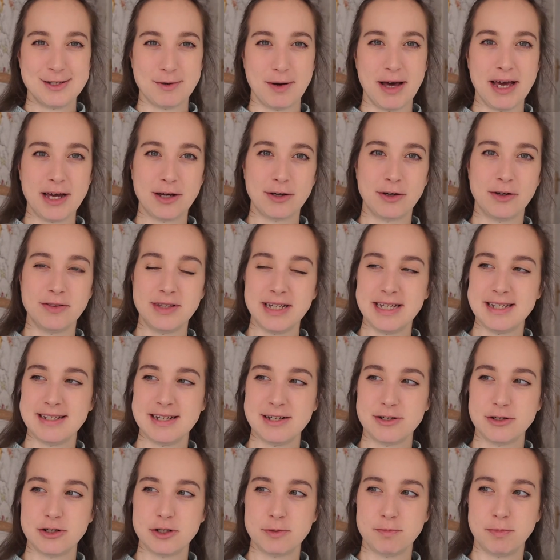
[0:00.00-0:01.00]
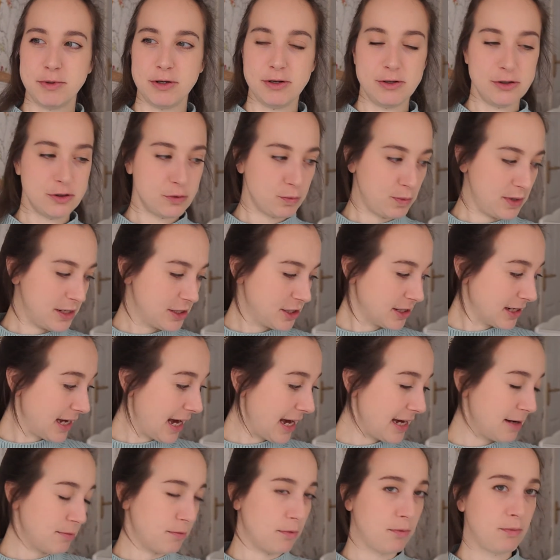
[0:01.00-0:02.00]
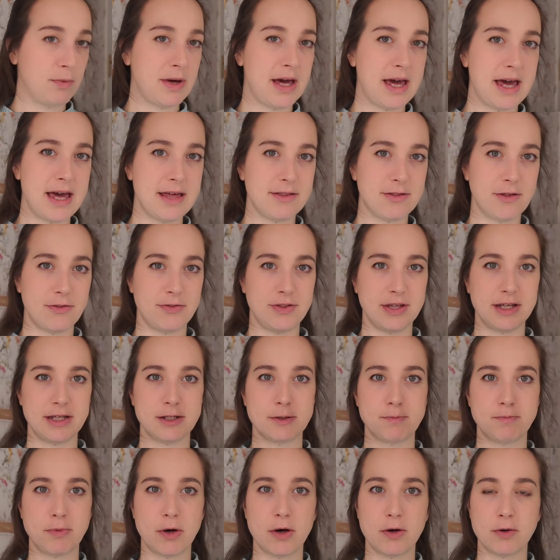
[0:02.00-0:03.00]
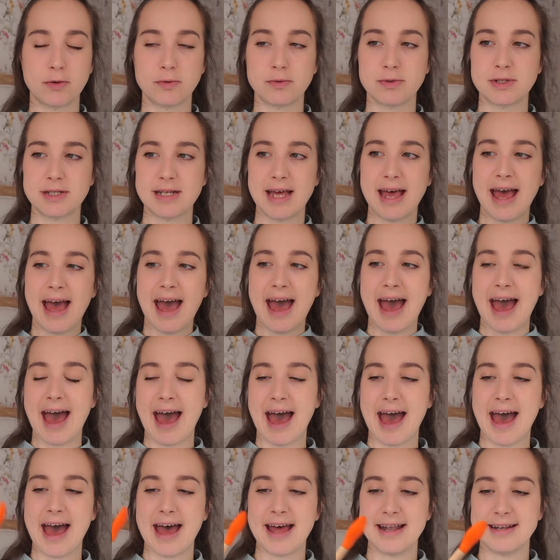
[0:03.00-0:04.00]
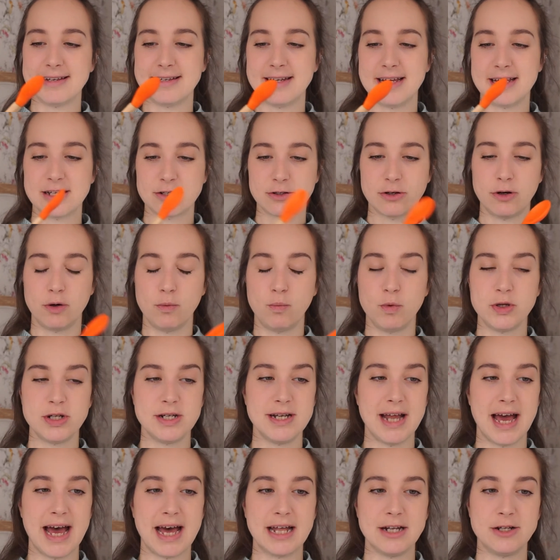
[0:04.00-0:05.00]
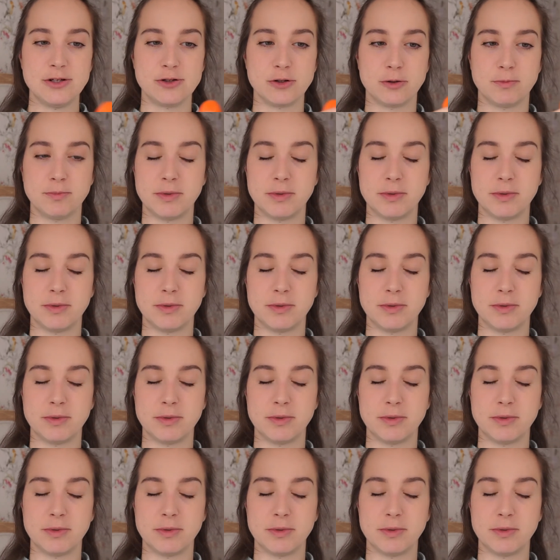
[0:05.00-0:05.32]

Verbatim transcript: So I got these little spoons which came with these bowls, and it's got a wooden handle,